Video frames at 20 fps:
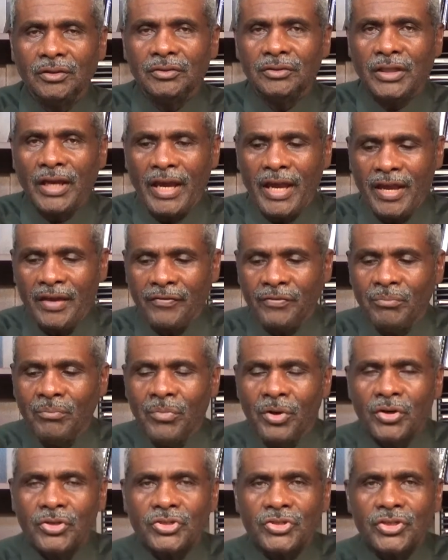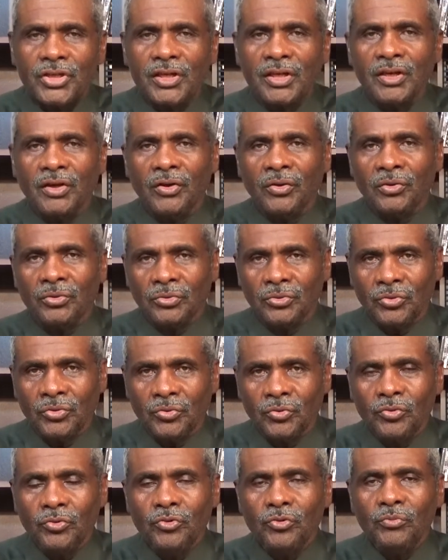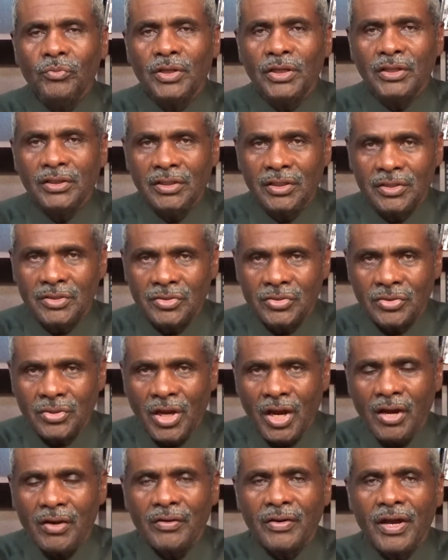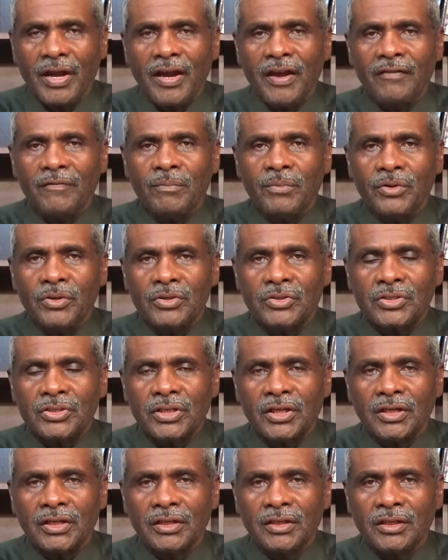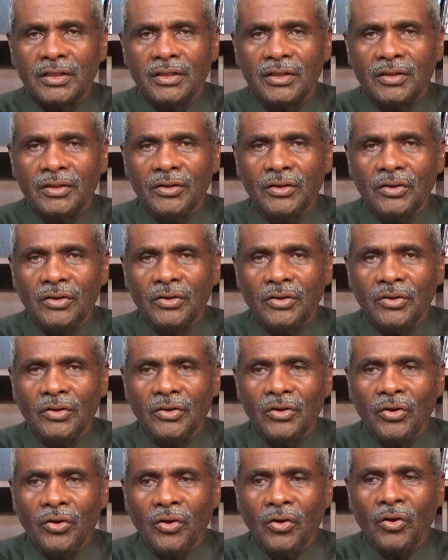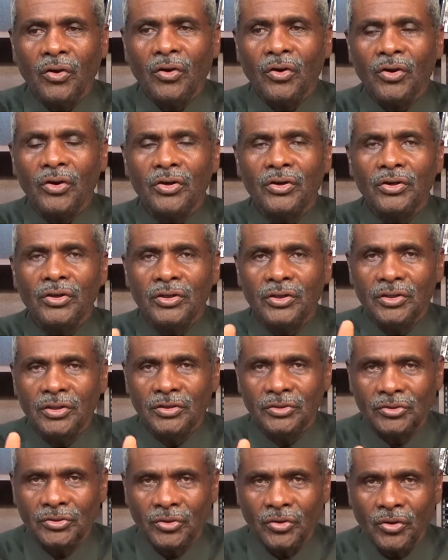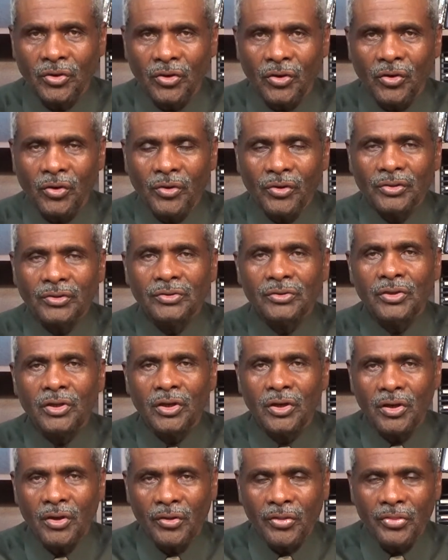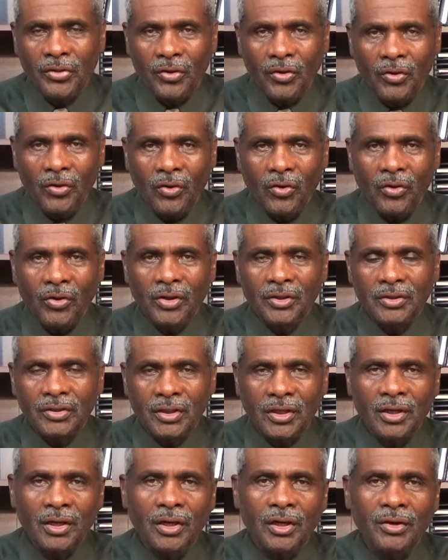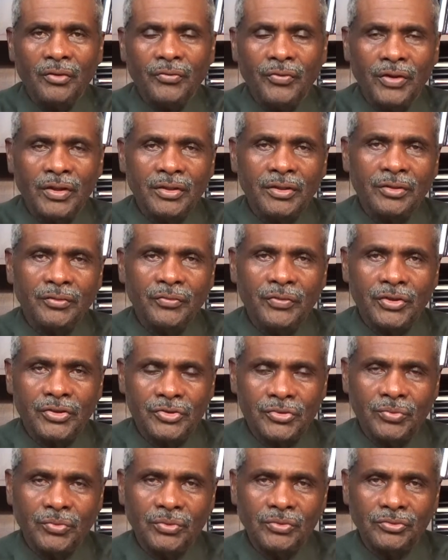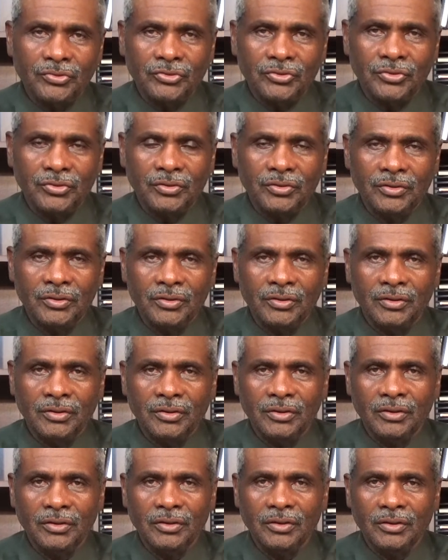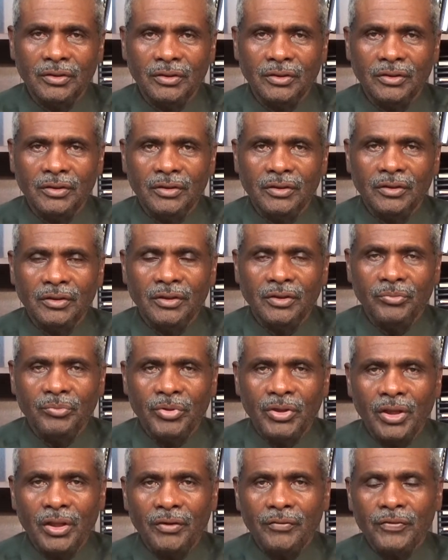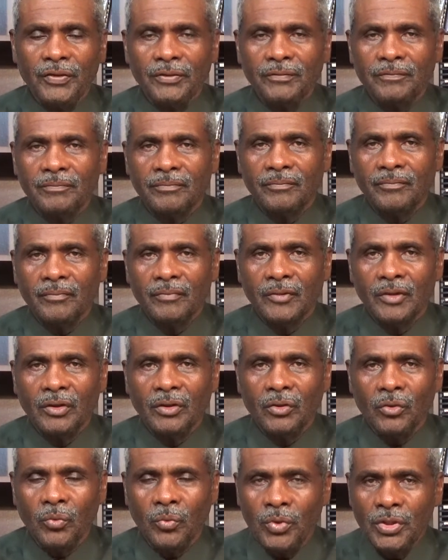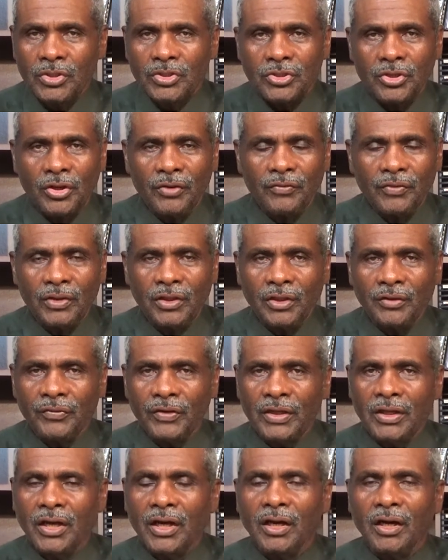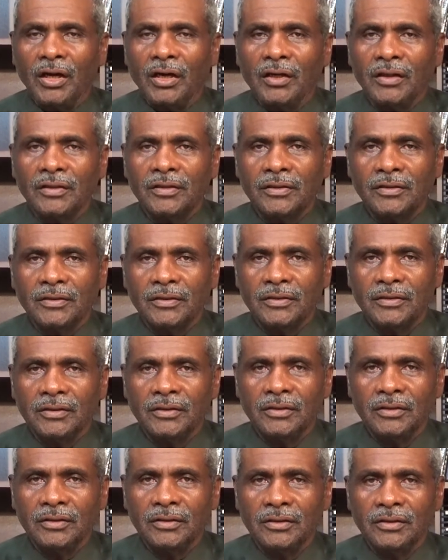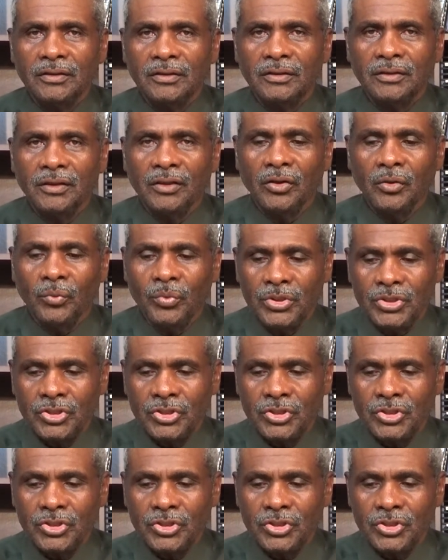to have mercy on whom he desires to have mercy, or to harden the heart of individuals. Beloved, we serve a loving God. We